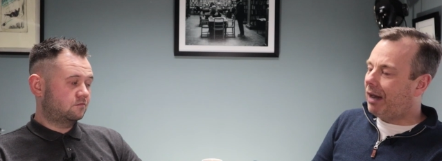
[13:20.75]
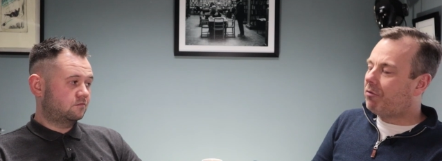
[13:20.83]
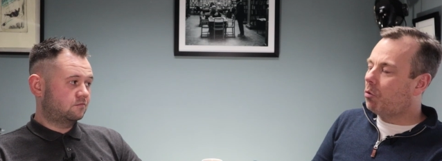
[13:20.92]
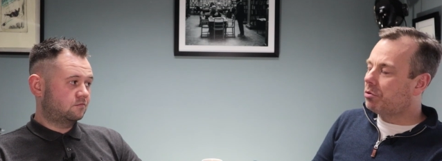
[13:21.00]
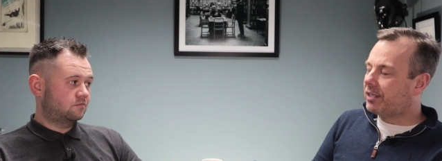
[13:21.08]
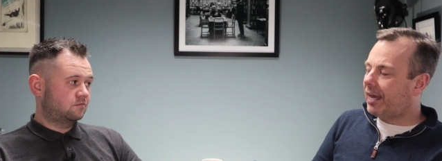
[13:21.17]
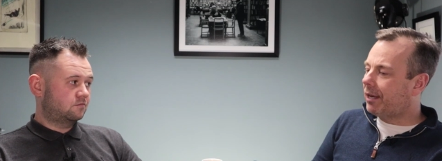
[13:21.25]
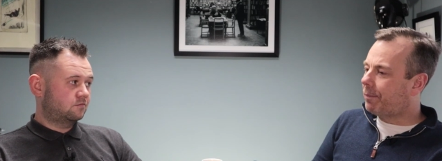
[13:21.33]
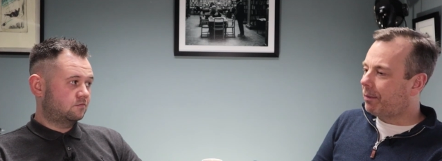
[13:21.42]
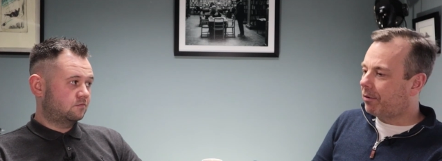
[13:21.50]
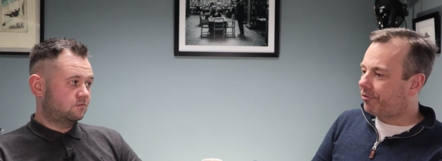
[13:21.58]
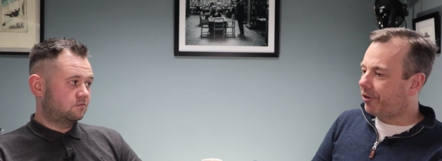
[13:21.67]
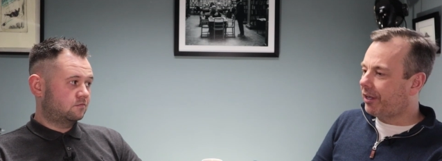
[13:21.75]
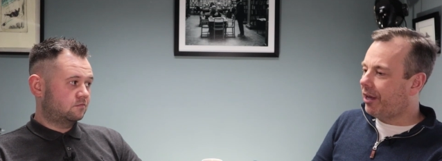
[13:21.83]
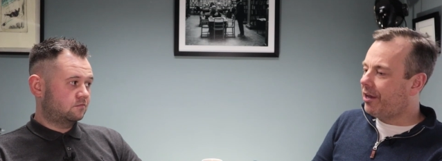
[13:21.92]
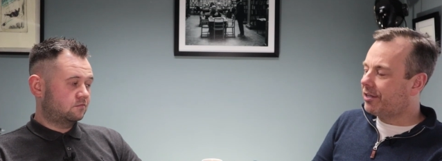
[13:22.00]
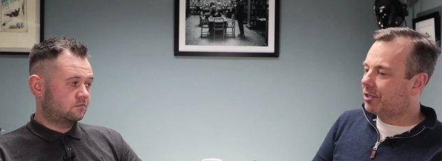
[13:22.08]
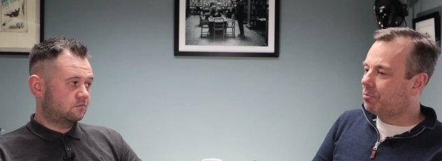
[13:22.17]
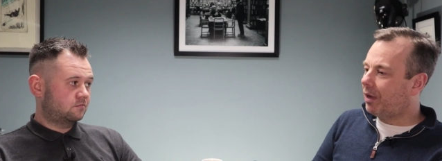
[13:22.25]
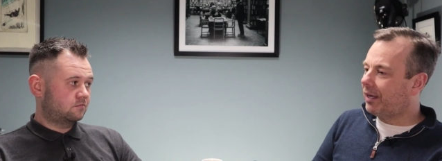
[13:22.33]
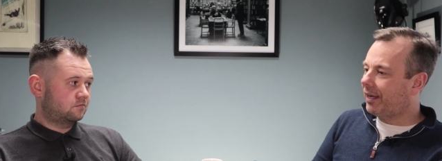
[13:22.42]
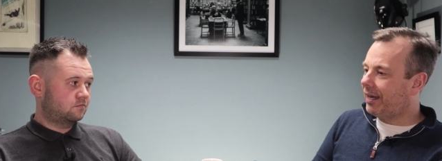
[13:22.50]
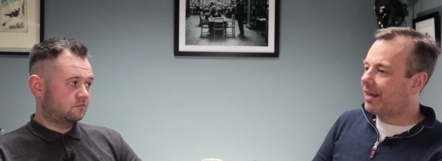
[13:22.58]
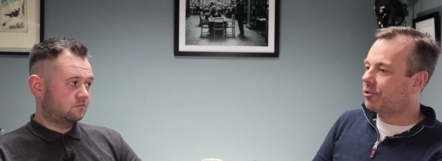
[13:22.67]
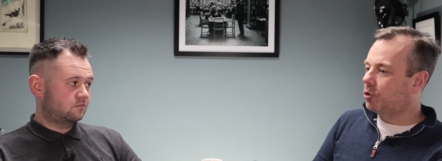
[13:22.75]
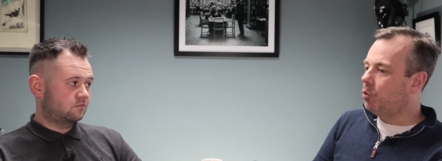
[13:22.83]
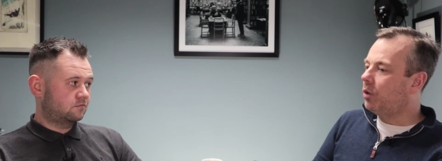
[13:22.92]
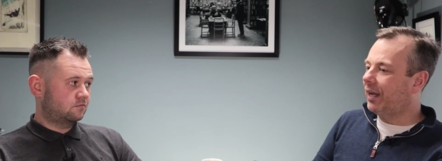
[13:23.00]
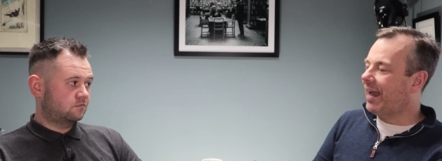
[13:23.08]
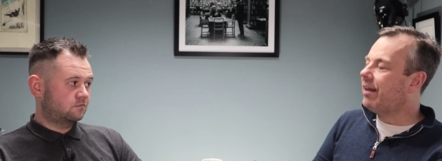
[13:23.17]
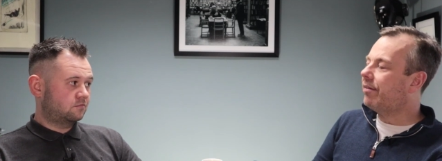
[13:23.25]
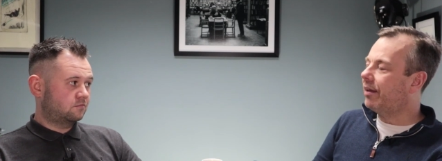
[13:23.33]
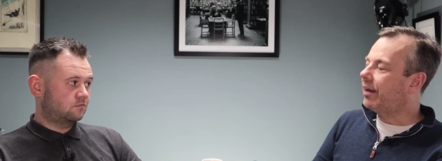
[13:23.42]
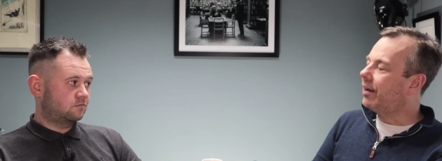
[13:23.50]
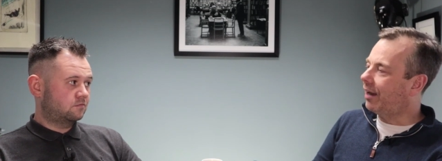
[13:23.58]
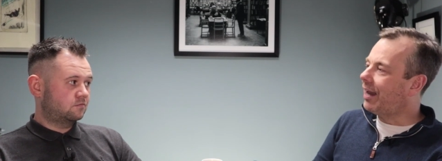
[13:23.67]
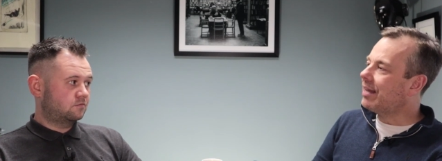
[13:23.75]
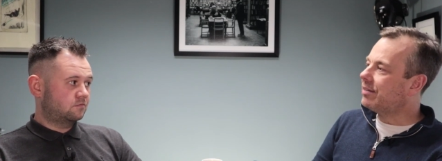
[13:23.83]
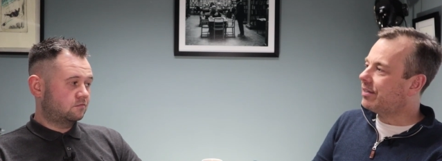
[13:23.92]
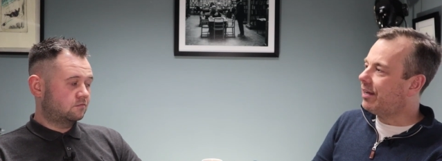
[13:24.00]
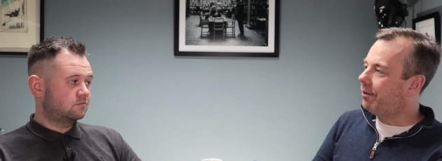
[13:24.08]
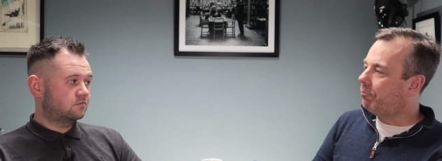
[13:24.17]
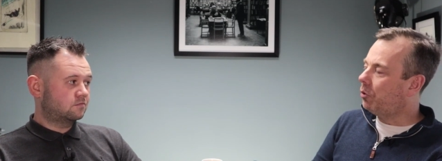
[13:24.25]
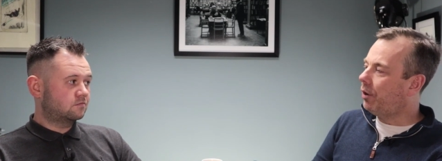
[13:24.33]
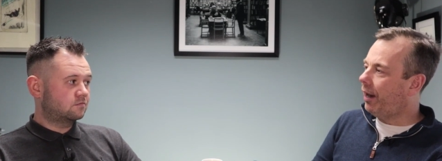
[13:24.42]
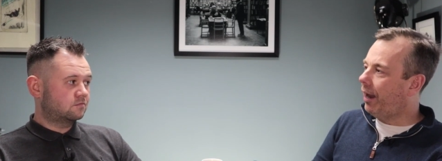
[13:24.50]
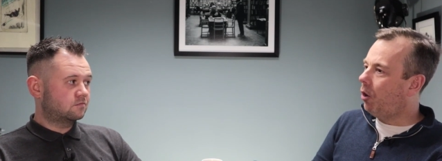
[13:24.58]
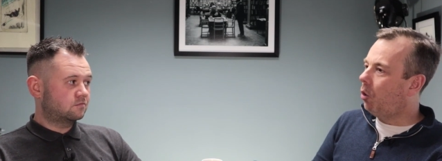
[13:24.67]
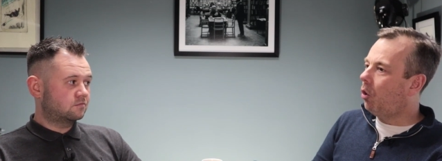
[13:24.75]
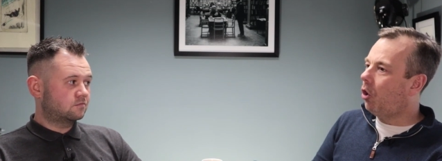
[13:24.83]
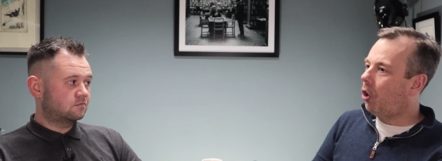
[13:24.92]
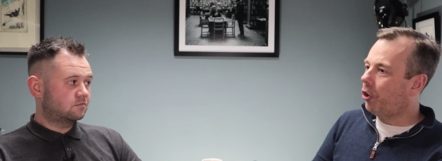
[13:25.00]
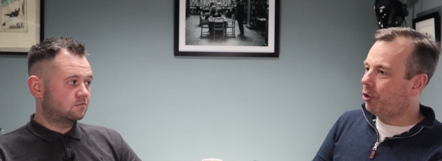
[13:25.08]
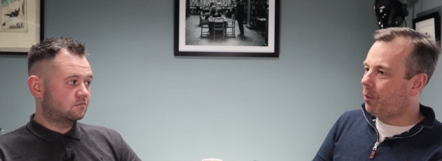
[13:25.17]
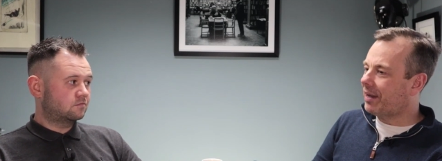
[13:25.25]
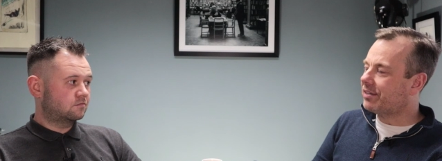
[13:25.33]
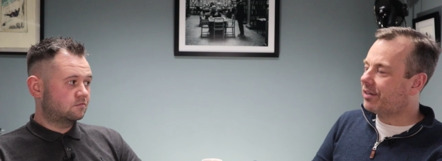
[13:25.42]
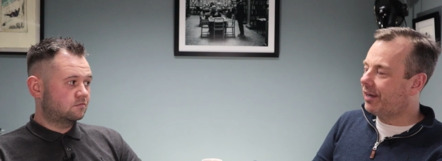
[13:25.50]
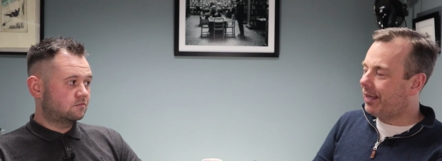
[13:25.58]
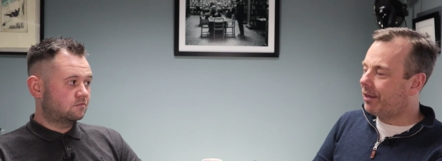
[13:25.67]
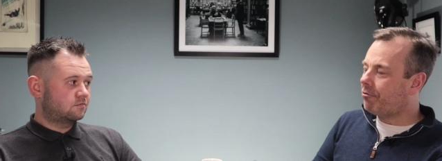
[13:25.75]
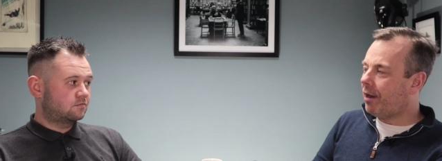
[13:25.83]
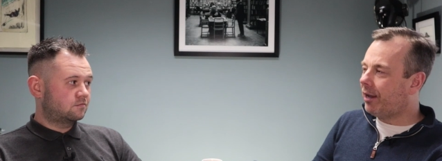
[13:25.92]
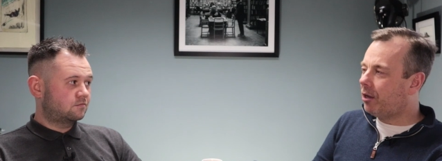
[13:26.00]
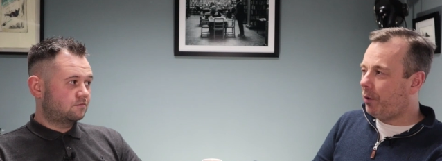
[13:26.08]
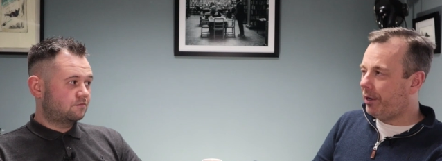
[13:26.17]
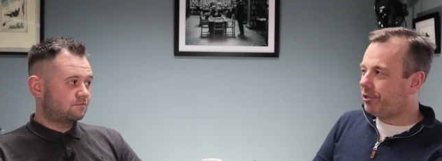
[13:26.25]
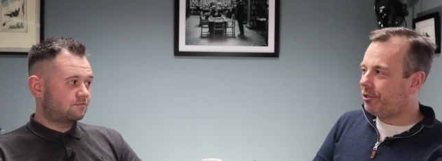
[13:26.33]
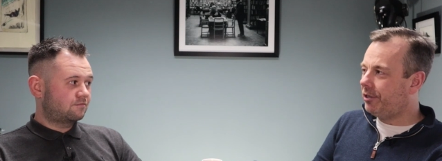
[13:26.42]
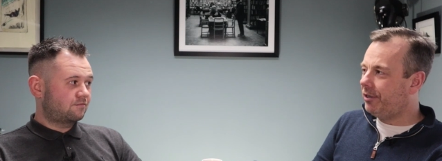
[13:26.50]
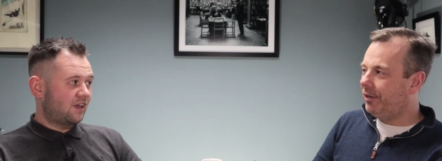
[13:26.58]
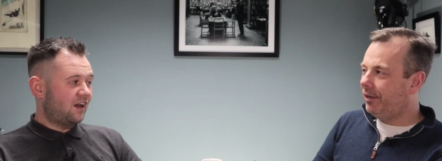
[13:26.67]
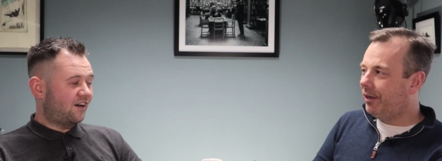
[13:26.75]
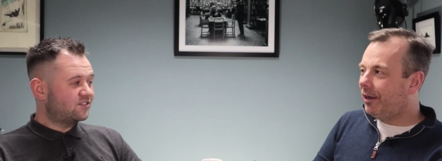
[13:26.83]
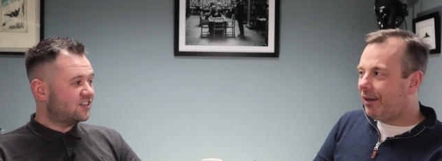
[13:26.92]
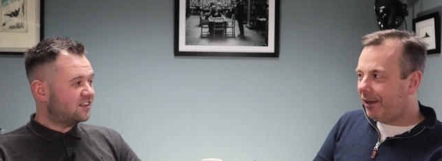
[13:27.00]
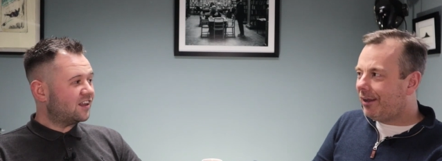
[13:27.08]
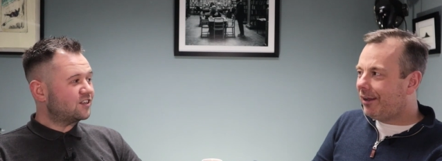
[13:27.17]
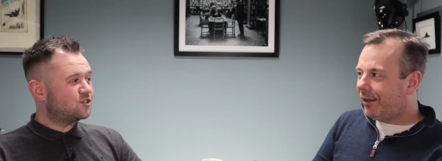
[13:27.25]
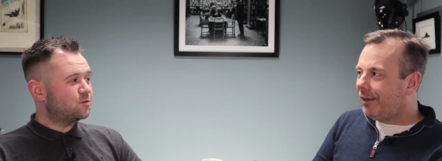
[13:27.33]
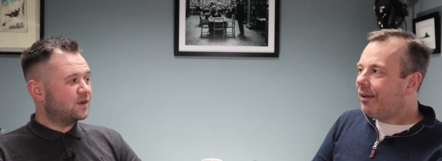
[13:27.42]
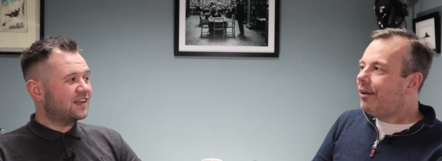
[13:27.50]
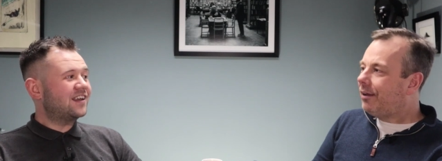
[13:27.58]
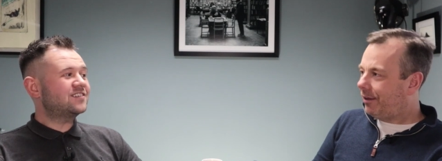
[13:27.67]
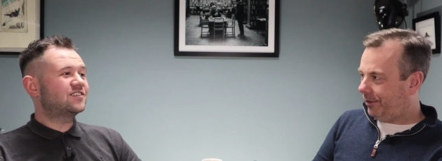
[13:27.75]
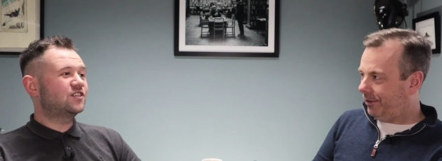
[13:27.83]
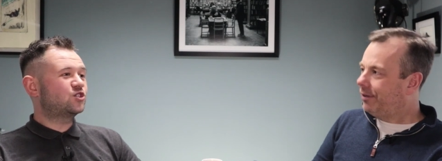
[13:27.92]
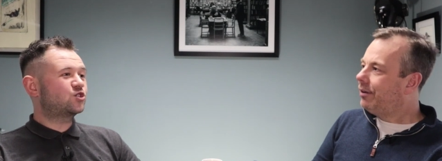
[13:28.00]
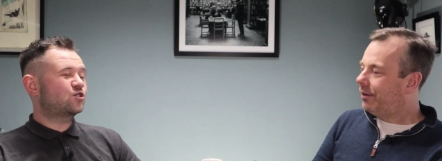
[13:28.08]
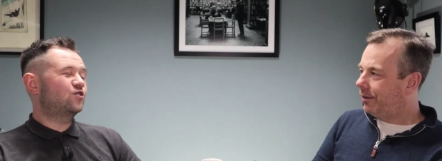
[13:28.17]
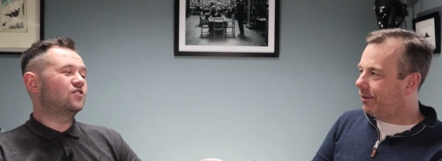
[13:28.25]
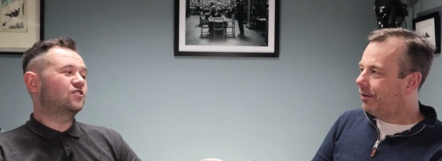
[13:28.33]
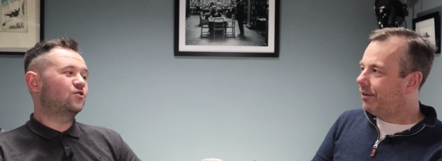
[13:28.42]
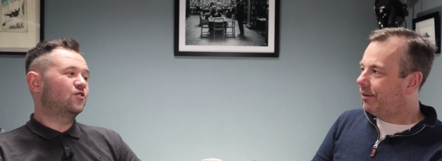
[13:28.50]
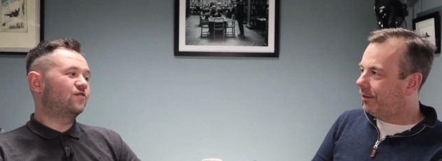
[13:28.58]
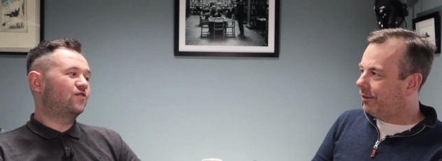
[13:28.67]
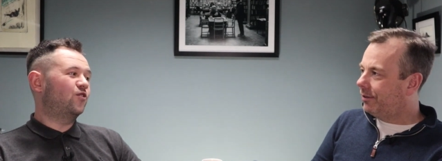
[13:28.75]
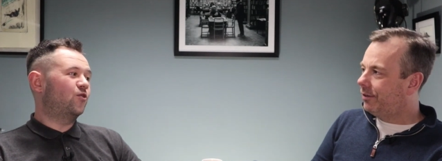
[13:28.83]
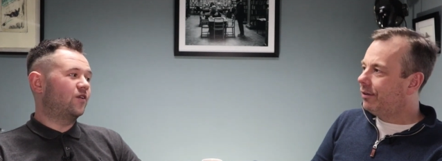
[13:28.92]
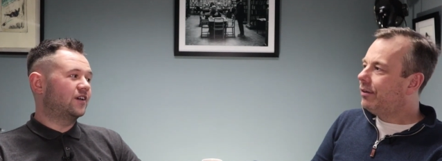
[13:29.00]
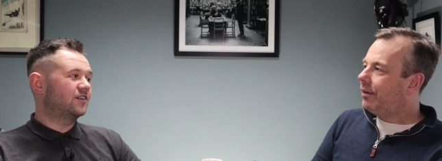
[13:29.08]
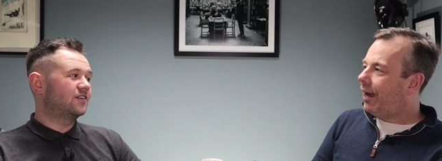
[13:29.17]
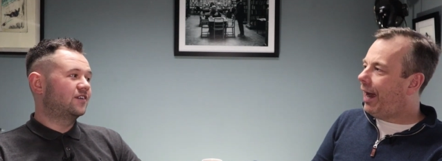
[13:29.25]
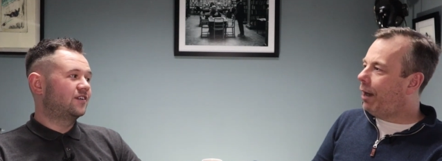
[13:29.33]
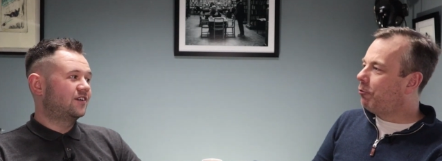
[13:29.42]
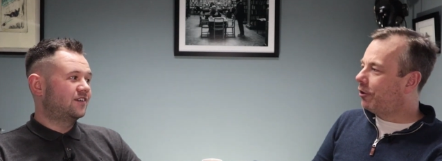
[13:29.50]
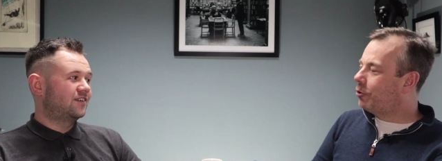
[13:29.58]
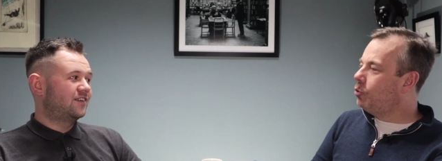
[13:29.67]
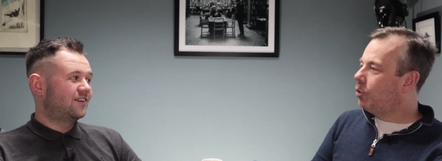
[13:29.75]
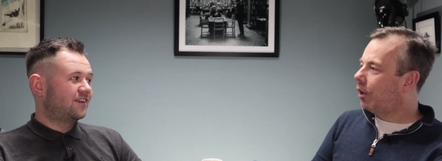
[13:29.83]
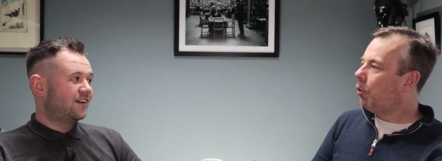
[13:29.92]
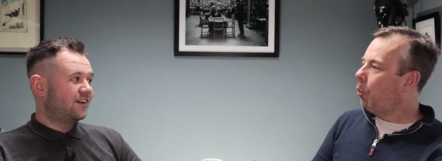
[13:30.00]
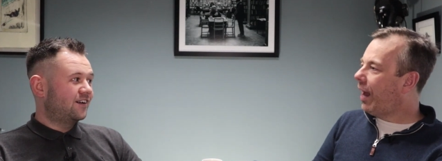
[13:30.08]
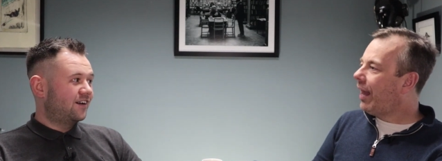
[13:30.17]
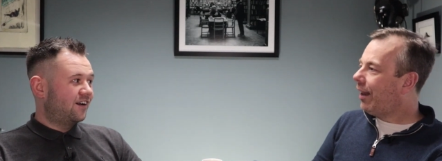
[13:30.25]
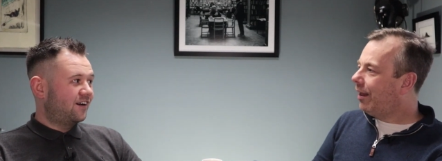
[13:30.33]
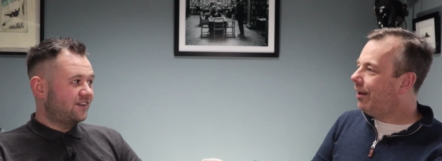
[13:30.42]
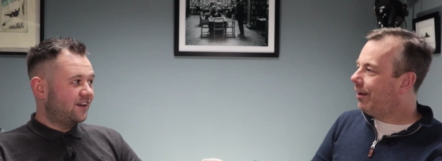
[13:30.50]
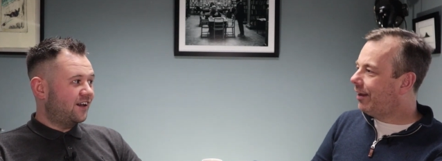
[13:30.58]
Speaker 1: always said to people for years, well, you can ask Google anything and it'll answer. But are you asking it the right question?
Speaker 2: I've said that should be a lesson in schools going forward.
Speaker 1: How to Google well. Yeah.